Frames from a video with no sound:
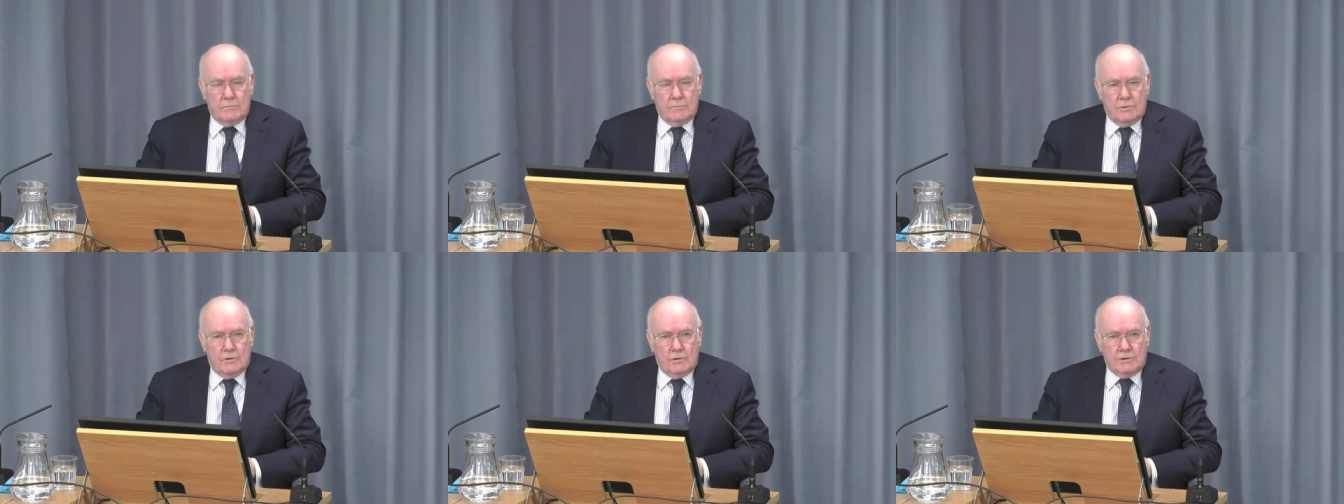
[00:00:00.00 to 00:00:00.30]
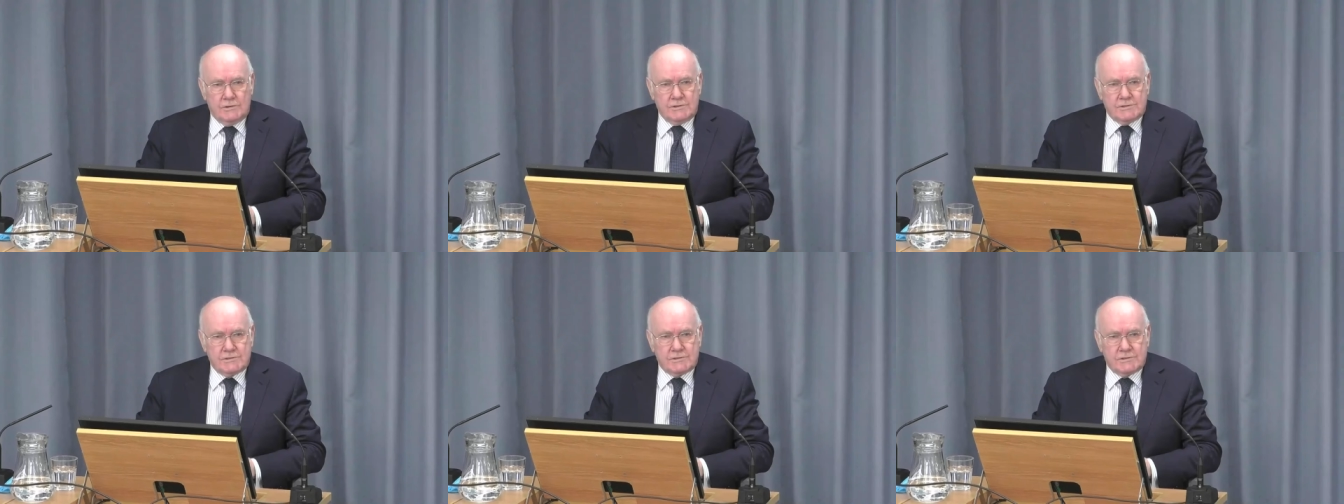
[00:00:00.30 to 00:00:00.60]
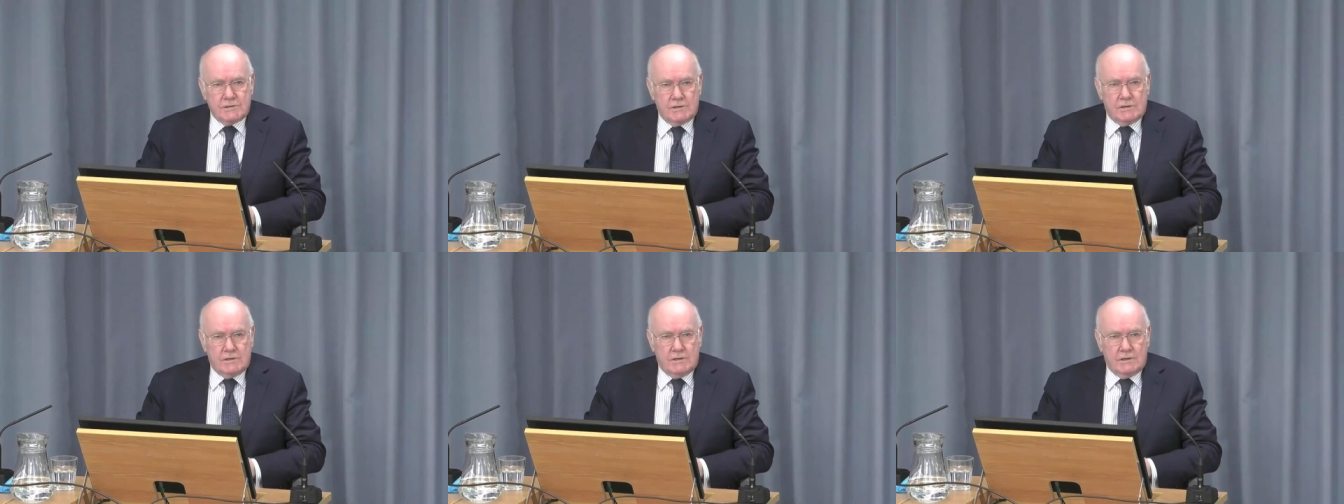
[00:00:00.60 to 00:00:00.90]

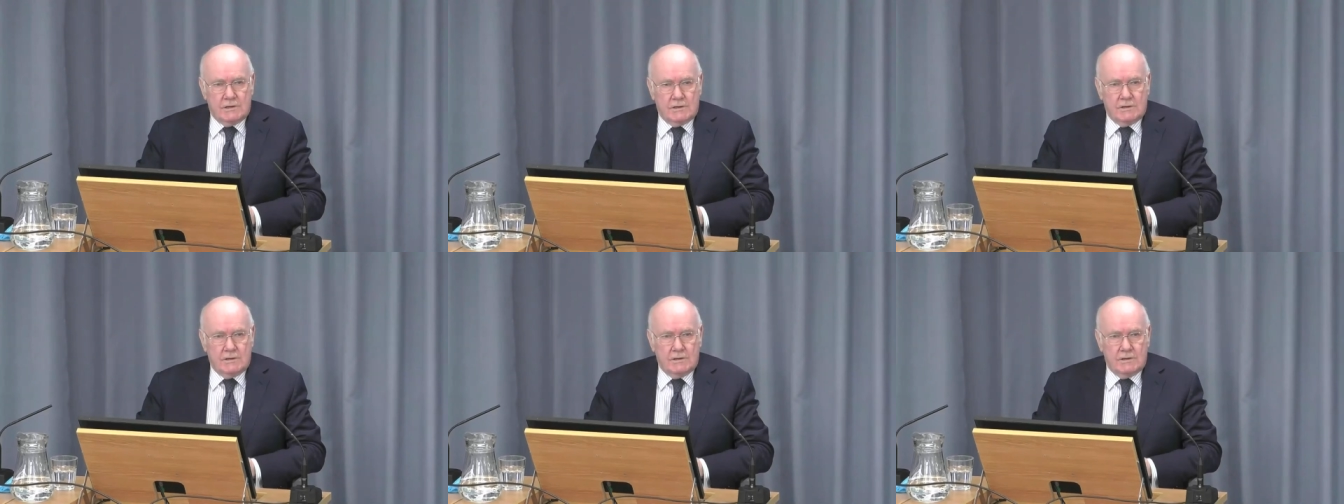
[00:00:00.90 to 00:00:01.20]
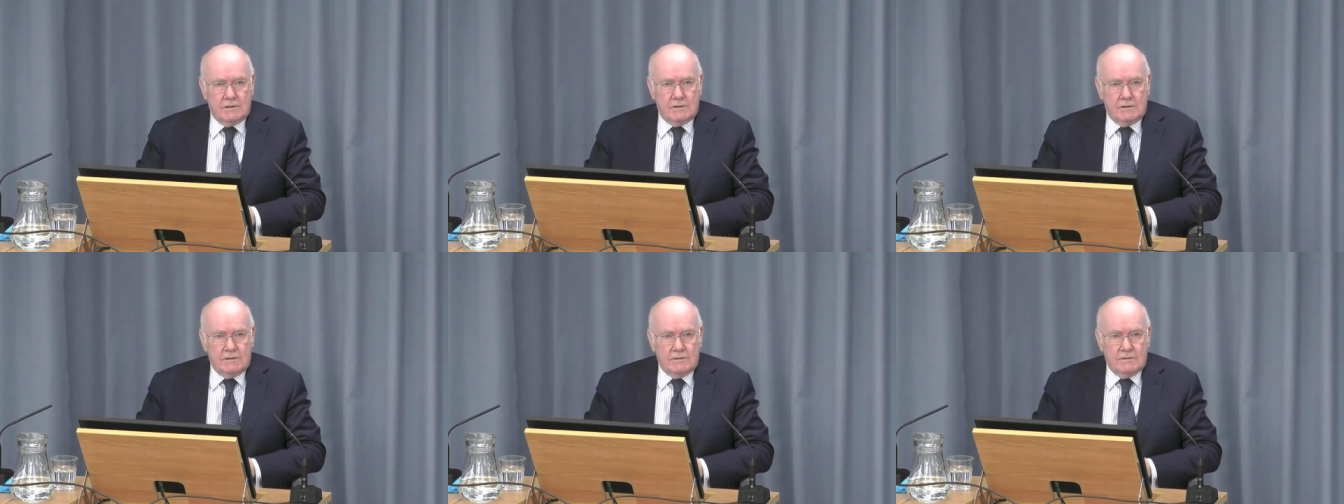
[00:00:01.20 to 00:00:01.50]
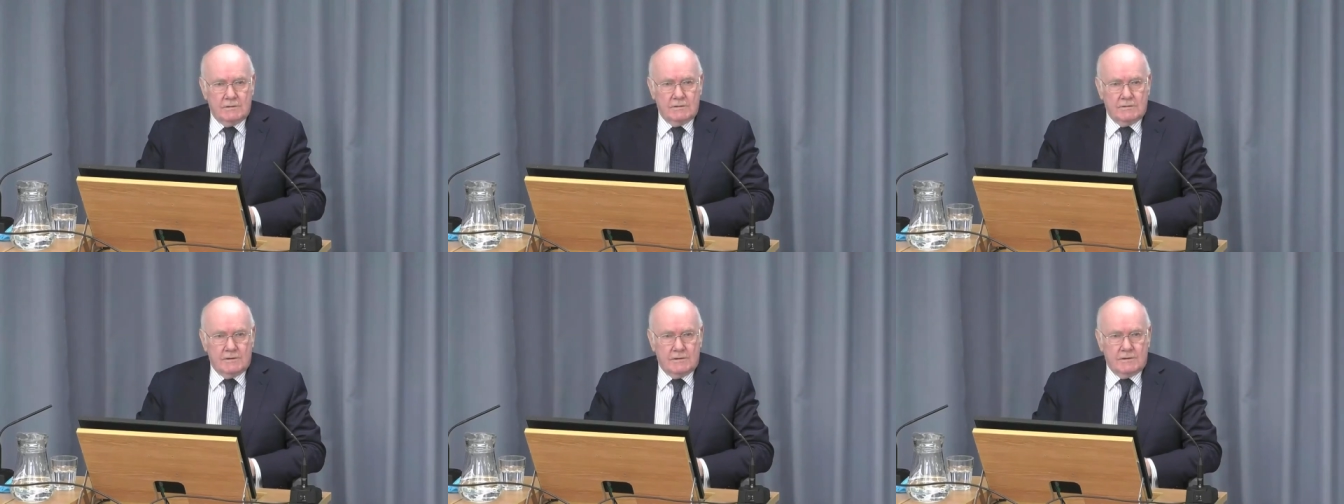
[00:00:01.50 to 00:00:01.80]
was uh,
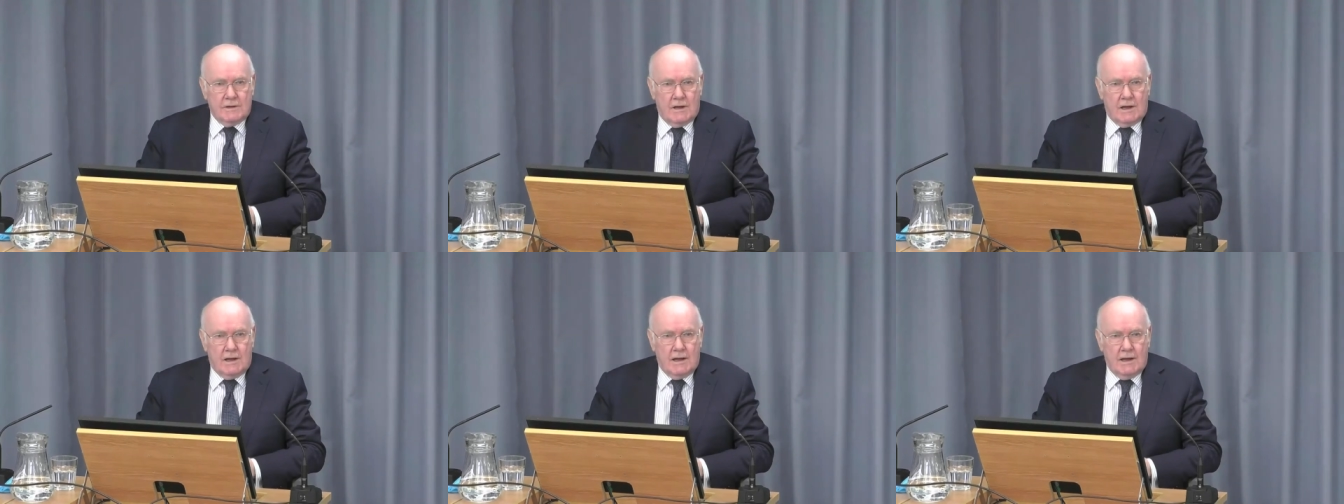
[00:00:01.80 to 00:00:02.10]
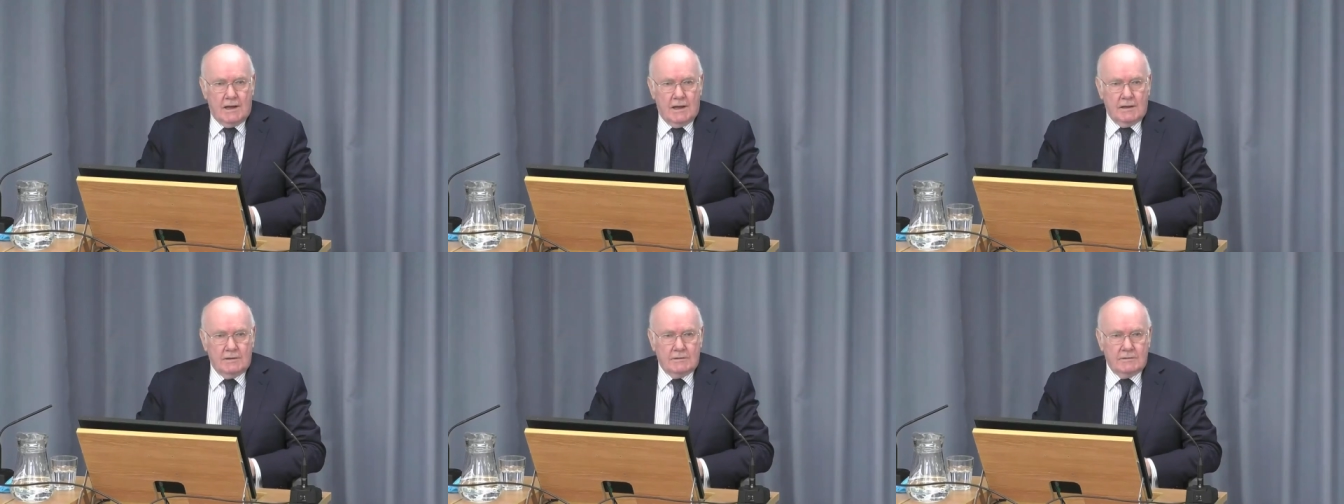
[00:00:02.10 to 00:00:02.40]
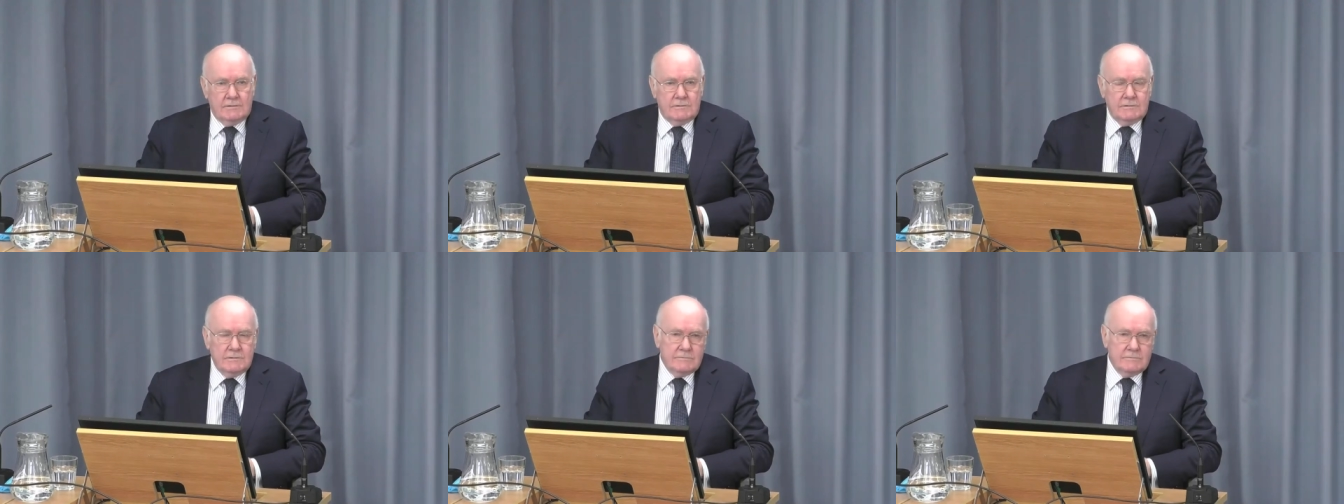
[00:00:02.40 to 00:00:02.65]
that I had